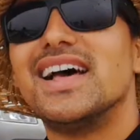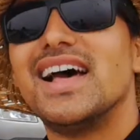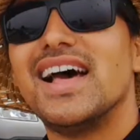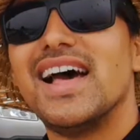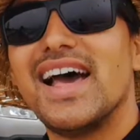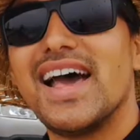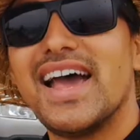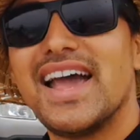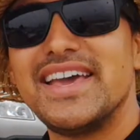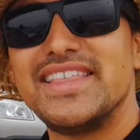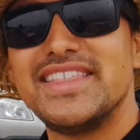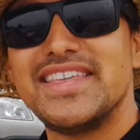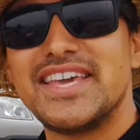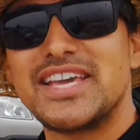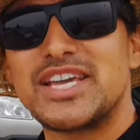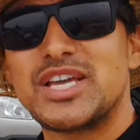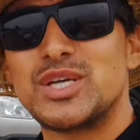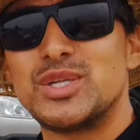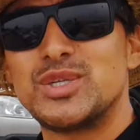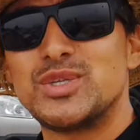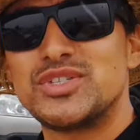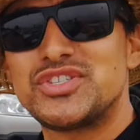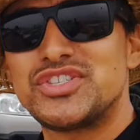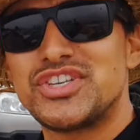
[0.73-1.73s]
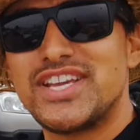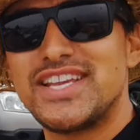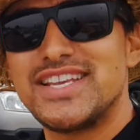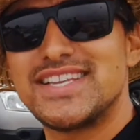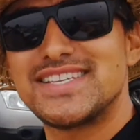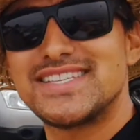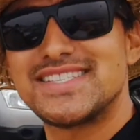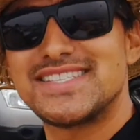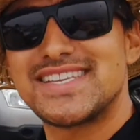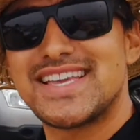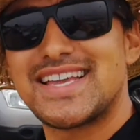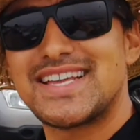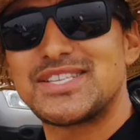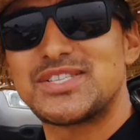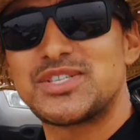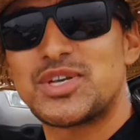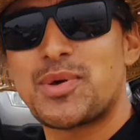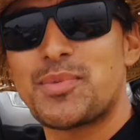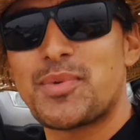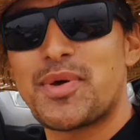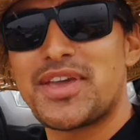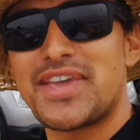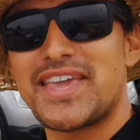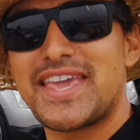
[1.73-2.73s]
Hey there, Kuljeet. It's uh, Tomo
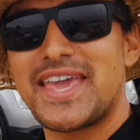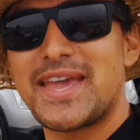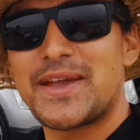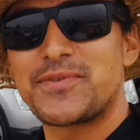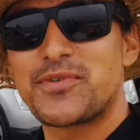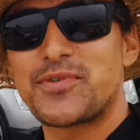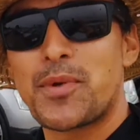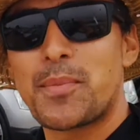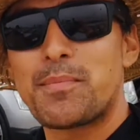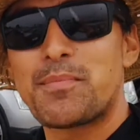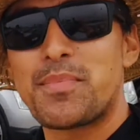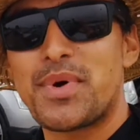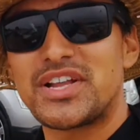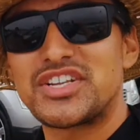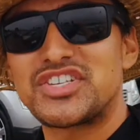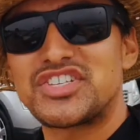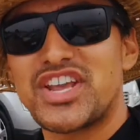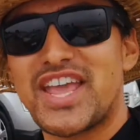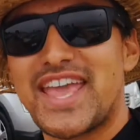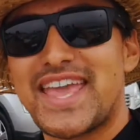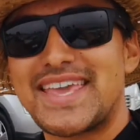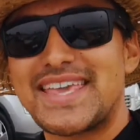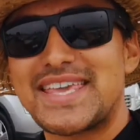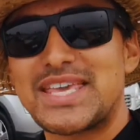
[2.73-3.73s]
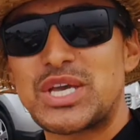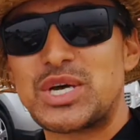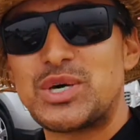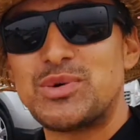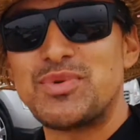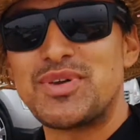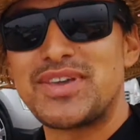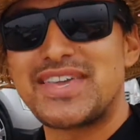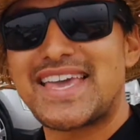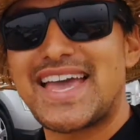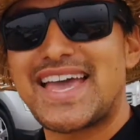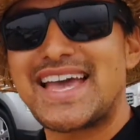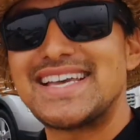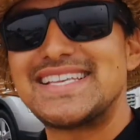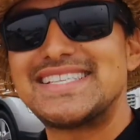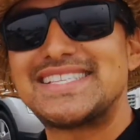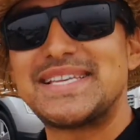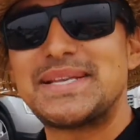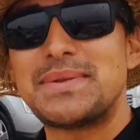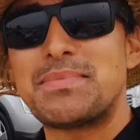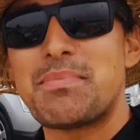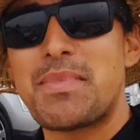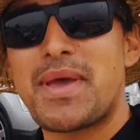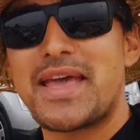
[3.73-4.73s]
here from Budget and Kilburn Cars
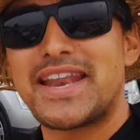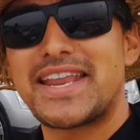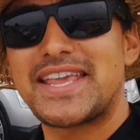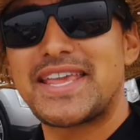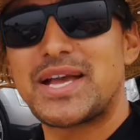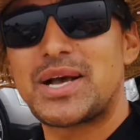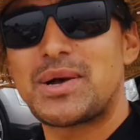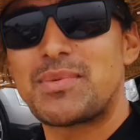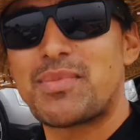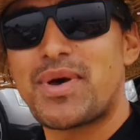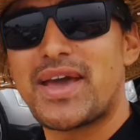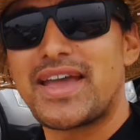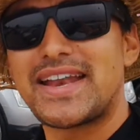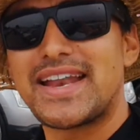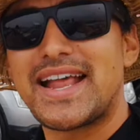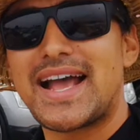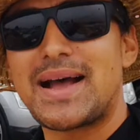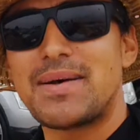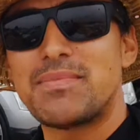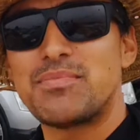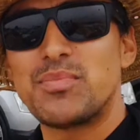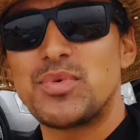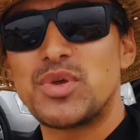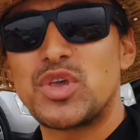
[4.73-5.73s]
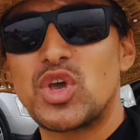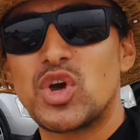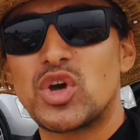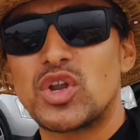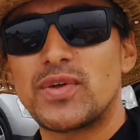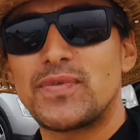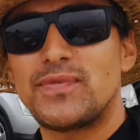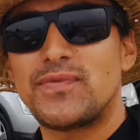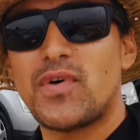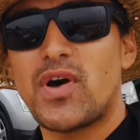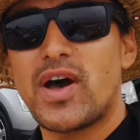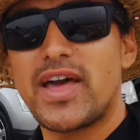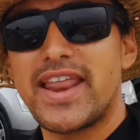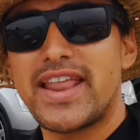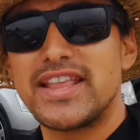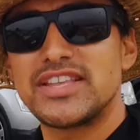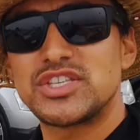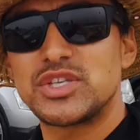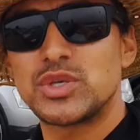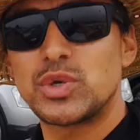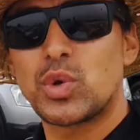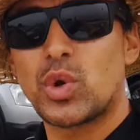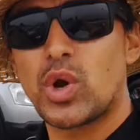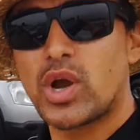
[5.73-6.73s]
in Manukau, mate. Um, we got a finance
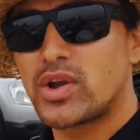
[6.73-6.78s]
inquiry